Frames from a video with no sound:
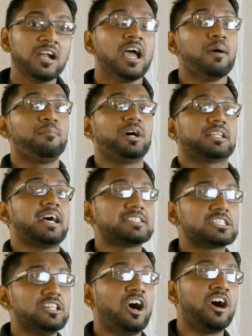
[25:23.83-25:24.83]
but as
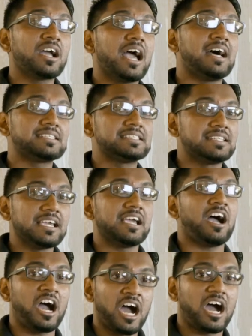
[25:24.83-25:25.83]
long as they
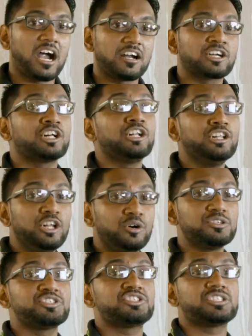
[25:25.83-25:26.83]
are
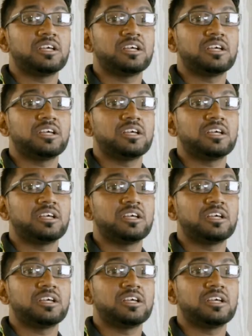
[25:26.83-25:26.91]
close